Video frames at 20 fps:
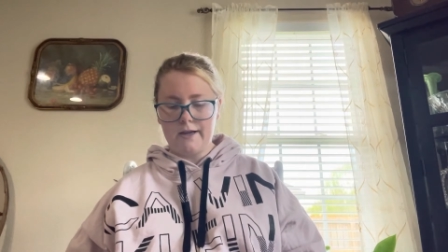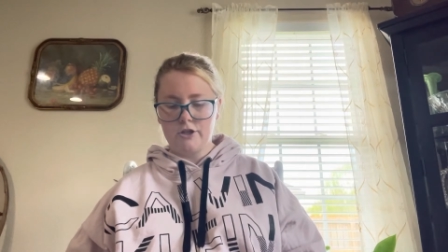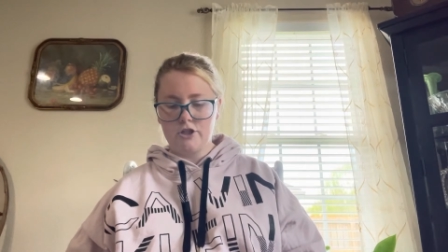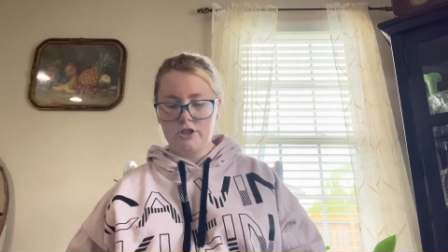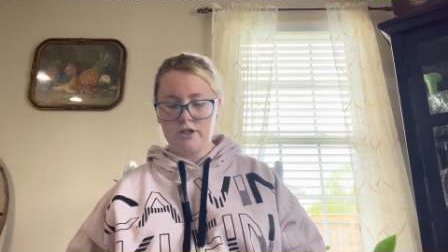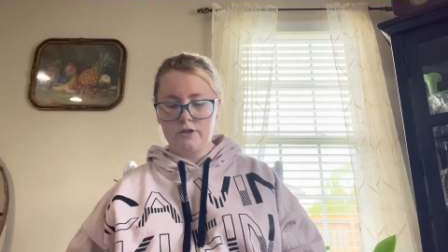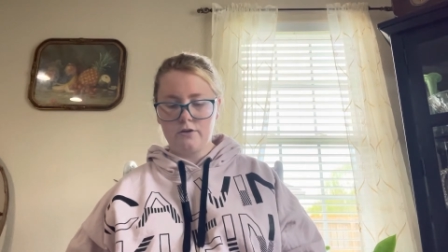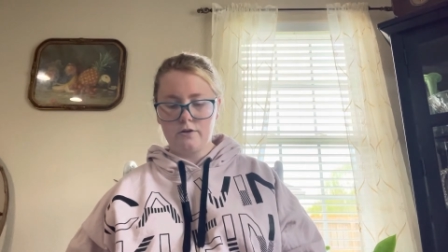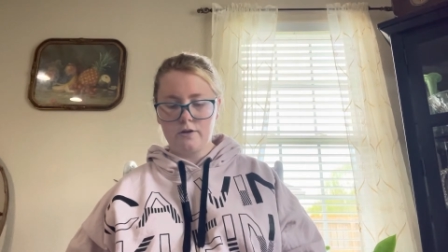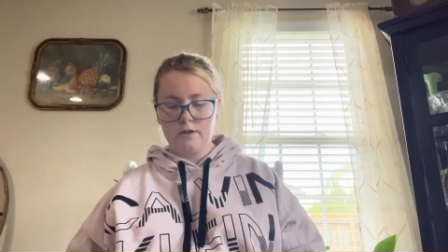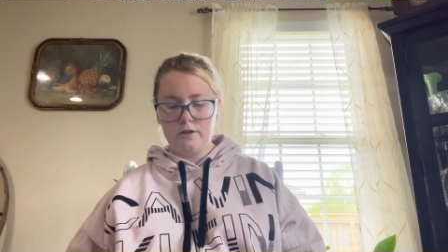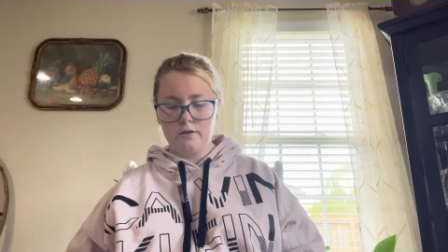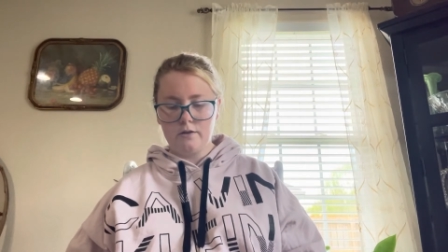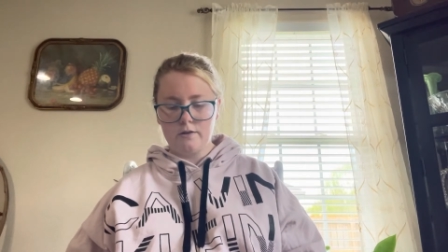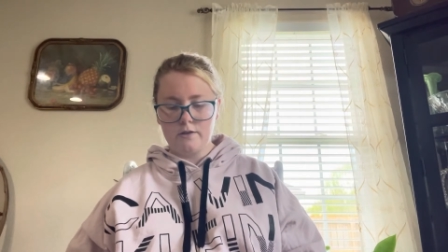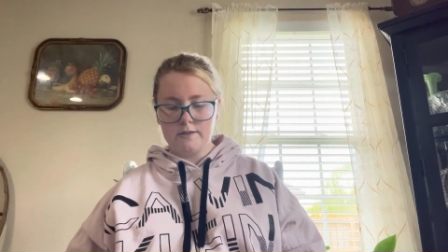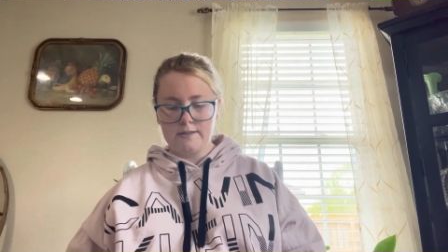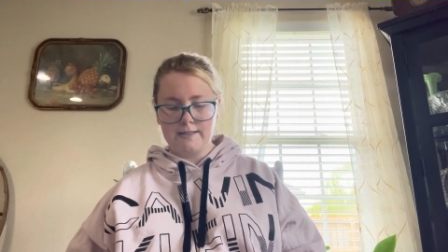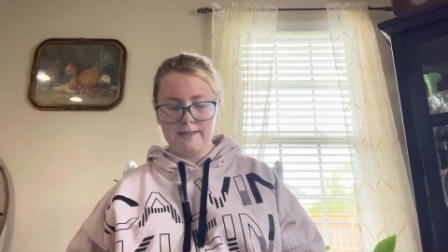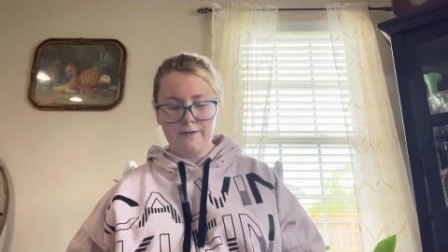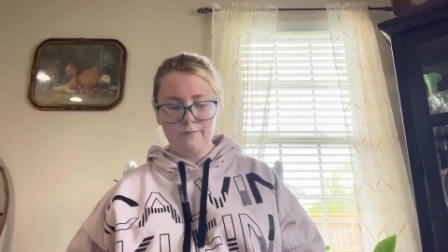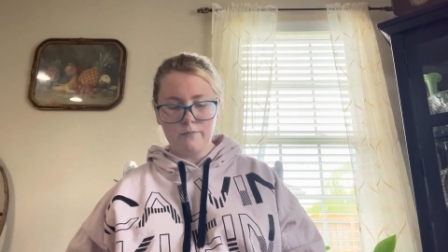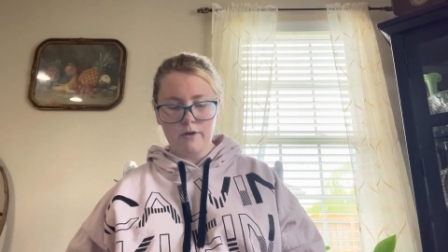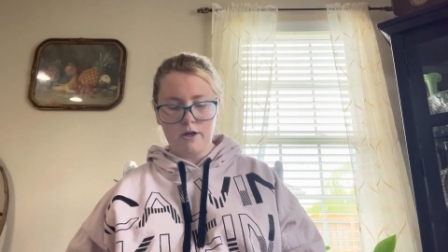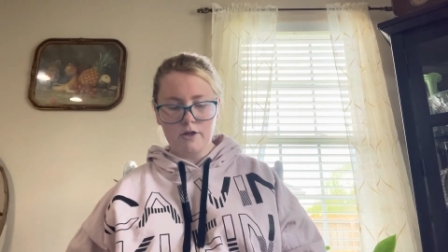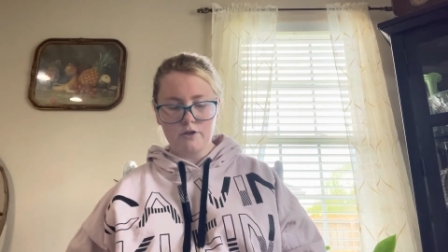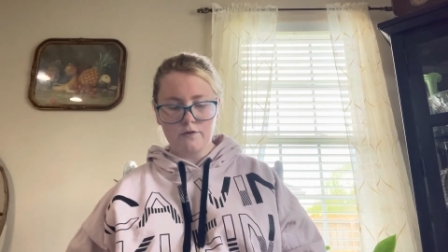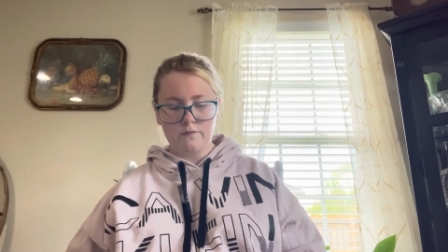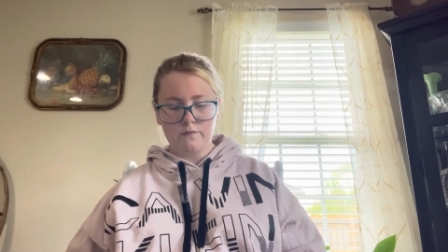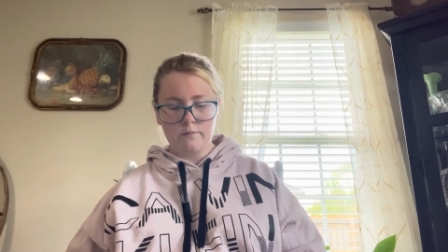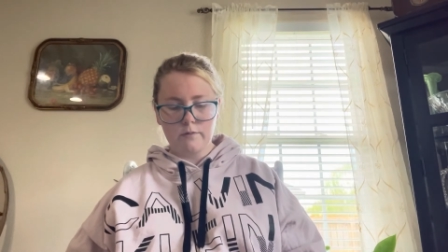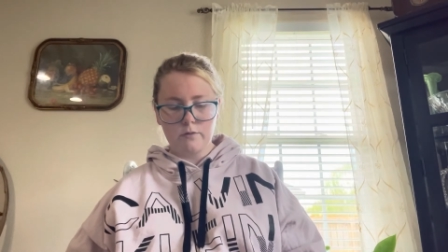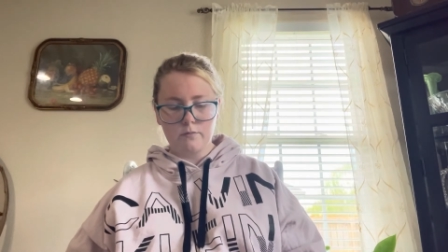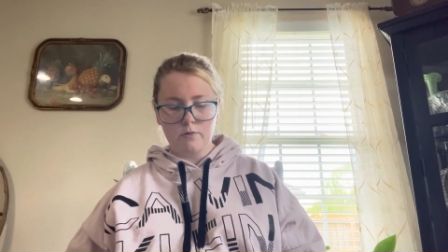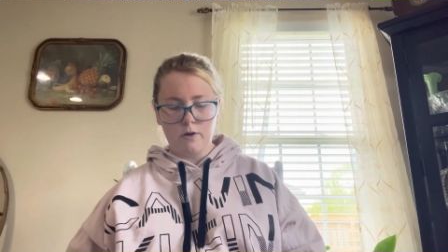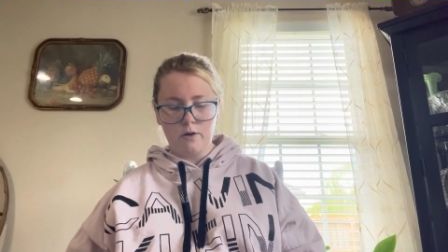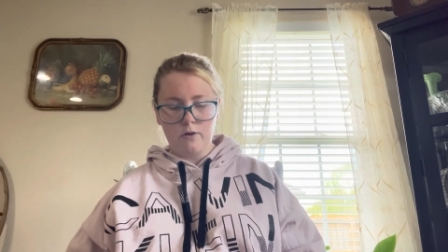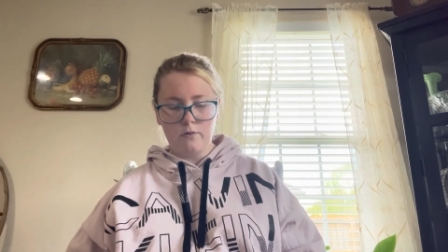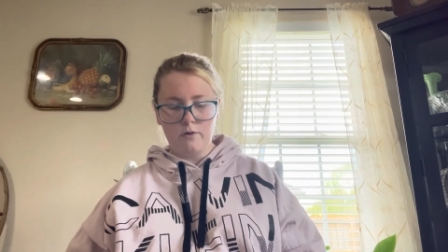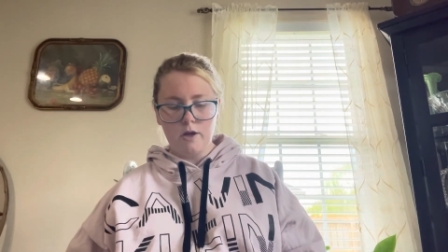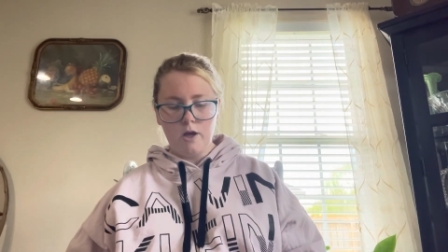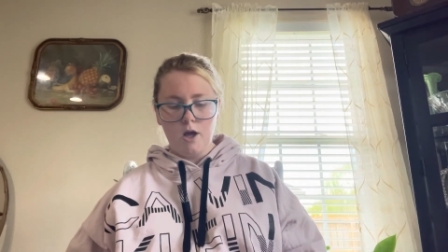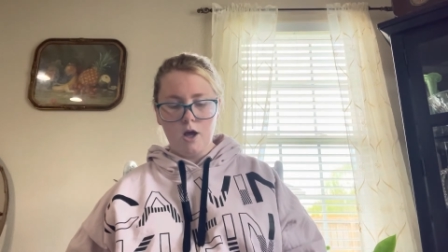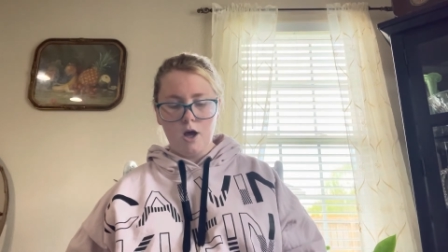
She couldn't see much from the road